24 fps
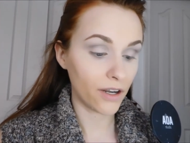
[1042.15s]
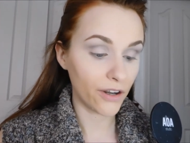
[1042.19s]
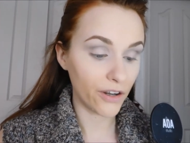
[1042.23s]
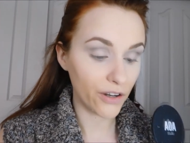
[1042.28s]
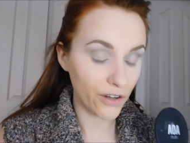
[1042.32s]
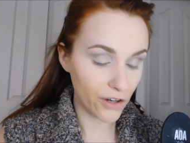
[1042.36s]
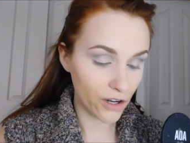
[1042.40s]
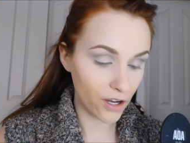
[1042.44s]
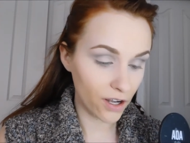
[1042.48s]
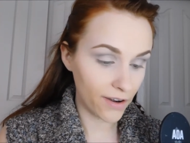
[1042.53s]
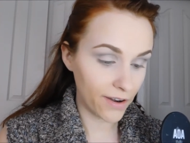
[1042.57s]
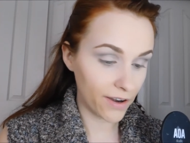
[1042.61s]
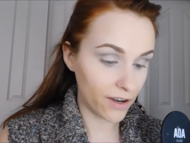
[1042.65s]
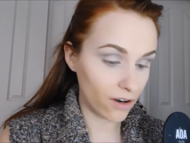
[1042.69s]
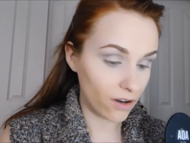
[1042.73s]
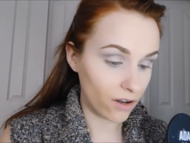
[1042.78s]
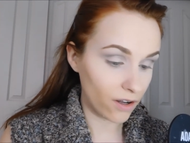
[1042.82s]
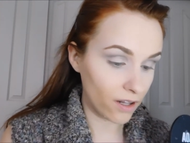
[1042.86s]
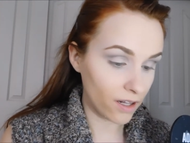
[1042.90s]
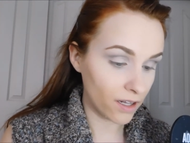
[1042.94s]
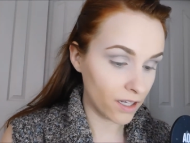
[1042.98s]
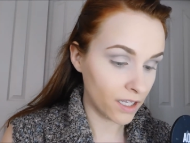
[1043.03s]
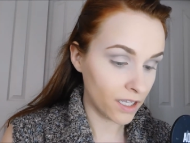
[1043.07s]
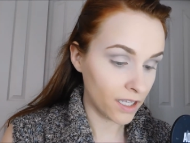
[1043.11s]
Not at
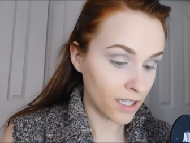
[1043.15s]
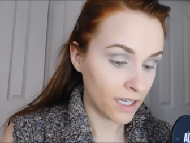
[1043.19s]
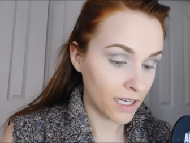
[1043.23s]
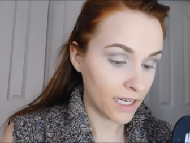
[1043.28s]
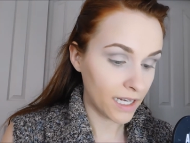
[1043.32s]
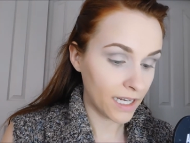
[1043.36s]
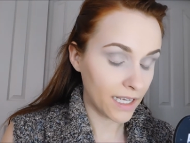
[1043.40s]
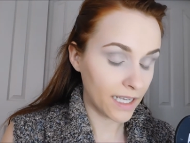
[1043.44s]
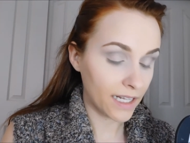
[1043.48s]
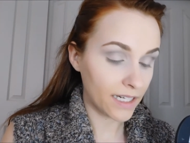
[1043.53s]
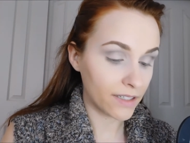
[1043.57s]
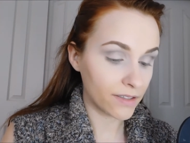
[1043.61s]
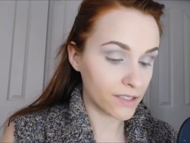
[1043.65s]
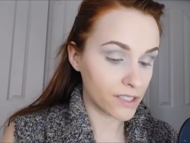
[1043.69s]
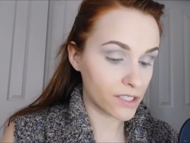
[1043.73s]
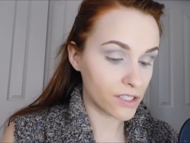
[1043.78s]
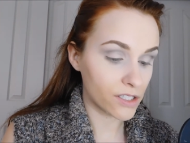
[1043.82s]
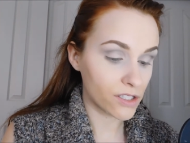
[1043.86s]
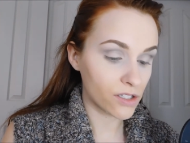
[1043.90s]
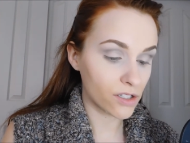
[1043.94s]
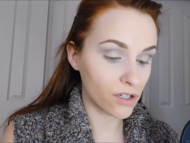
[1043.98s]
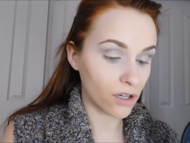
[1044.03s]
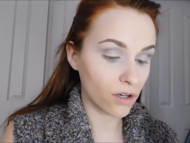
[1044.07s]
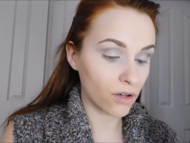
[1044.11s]
all. It is
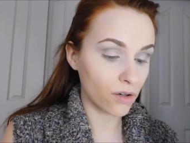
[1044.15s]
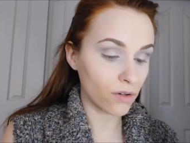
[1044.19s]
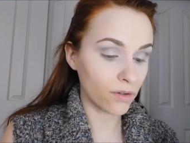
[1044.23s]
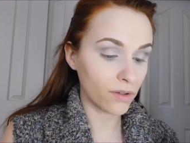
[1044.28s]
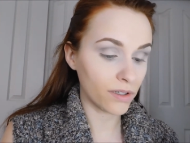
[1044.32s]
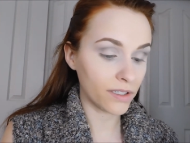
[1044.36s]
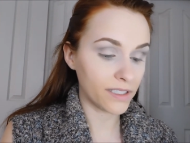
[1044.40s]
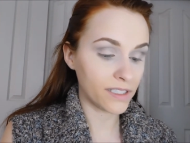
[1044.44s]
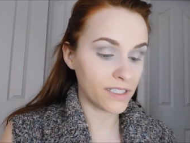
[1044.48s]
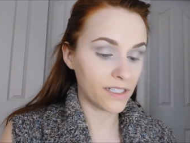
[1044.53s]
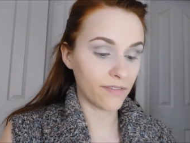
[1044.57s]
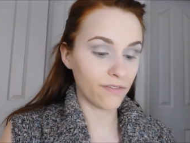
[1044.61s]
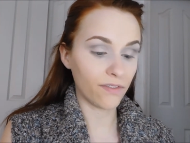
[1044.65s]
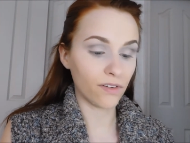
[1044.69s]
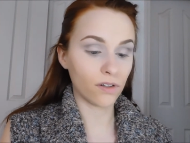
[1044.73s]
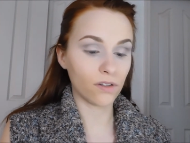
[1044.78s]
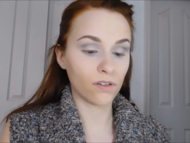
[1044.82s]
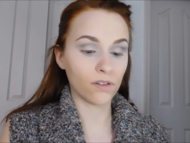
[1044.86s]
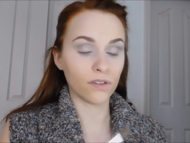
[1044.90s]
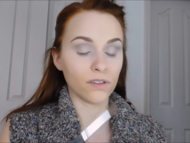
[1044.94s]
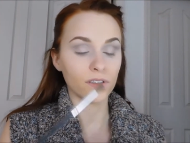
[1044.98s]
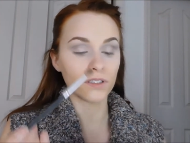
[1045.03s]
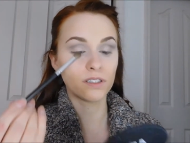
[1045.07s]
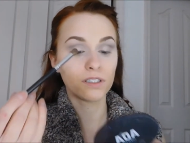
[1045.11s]
so
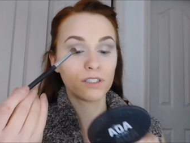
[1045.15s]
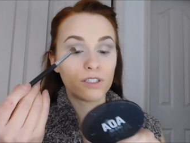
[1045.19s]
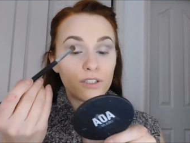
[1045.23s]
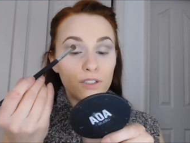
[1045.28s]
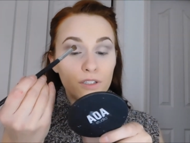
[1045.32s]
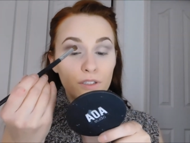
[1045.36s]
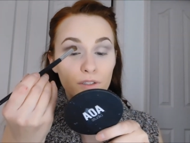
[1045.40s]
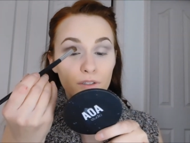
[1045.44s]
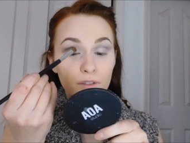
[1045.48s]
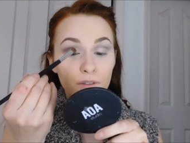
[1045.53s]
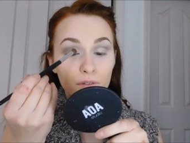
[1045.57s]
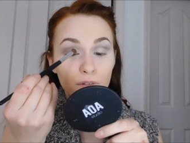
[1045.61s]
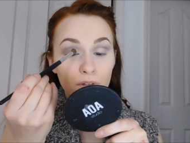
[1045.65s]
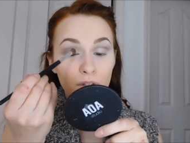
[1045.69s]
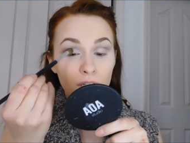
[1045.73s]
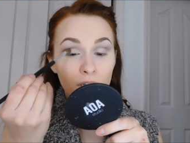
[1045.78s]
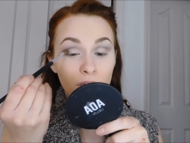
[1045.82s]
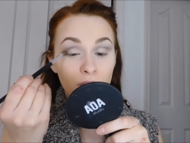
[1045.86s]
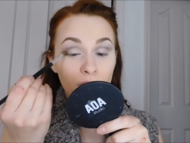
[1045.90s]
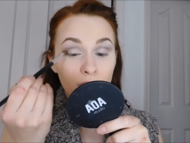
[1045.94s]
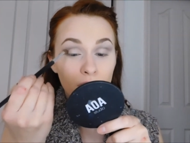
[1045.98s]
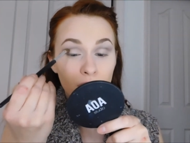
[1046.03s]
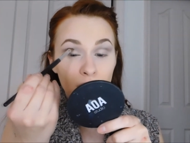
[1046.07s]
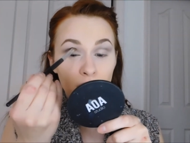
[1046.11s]
difficult to
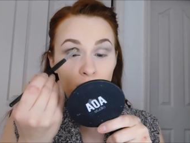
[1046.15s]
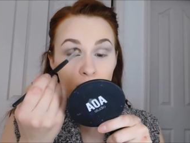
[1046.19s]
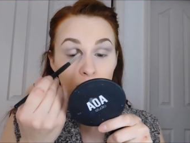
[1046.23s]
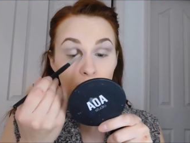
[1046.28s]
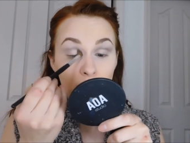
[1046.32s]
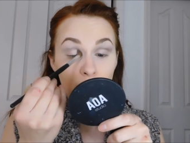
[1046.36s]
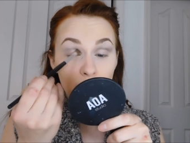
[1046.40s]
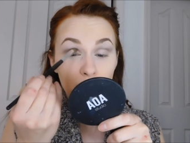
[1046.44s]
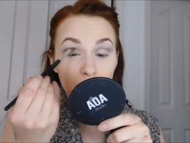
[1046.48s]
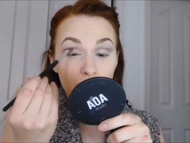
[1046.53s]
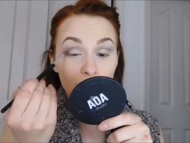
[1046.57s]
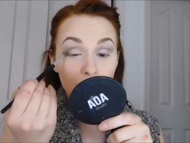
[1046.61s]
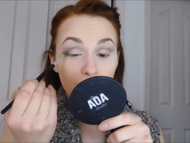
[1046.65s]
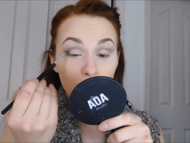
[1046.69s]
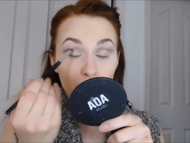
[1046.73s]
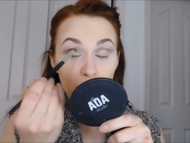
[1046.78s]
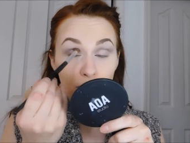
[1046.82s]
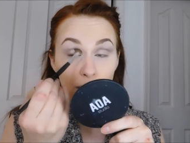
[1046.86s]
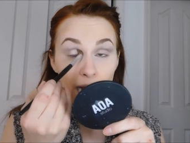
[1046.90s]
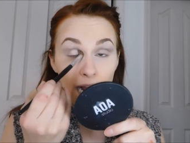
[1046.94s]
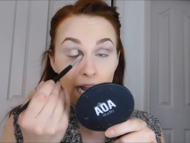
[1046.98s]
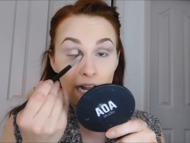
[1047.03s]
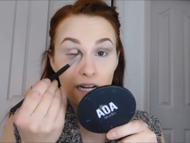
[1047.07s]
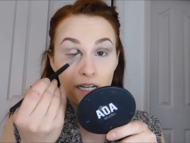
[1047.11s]
go
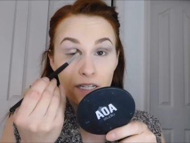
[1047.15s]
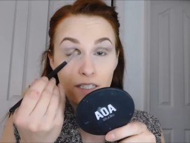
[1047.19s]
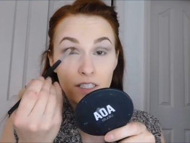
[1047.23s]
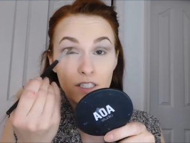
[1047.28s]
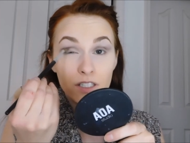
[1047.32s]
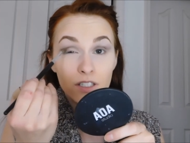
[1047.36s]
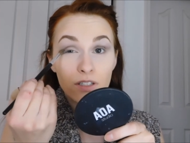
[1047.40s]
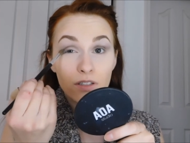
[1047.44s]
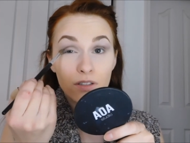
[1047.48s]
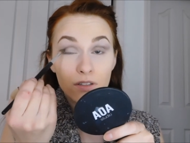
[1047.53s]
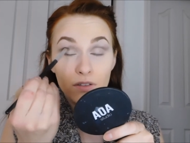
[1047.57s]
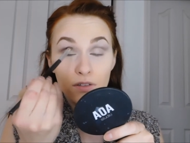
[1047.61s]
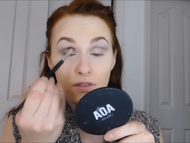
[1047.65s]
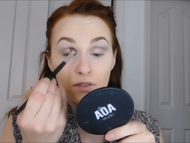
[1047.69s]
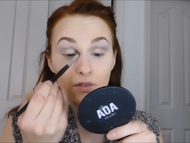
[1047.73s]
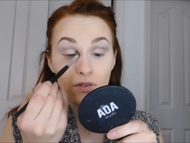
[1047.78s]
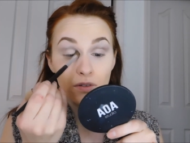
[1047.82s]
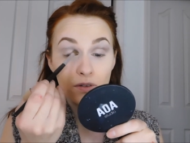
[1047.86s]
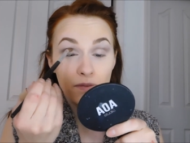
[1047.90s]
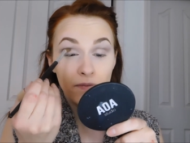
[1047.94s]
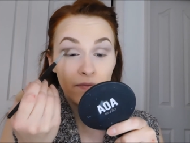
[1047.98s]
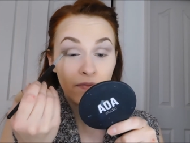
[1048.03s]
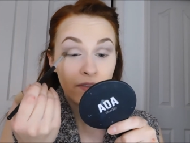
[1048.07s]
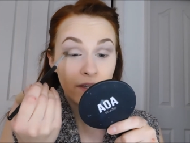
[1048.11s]
back
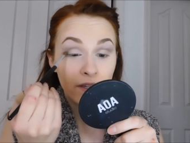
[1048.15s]
to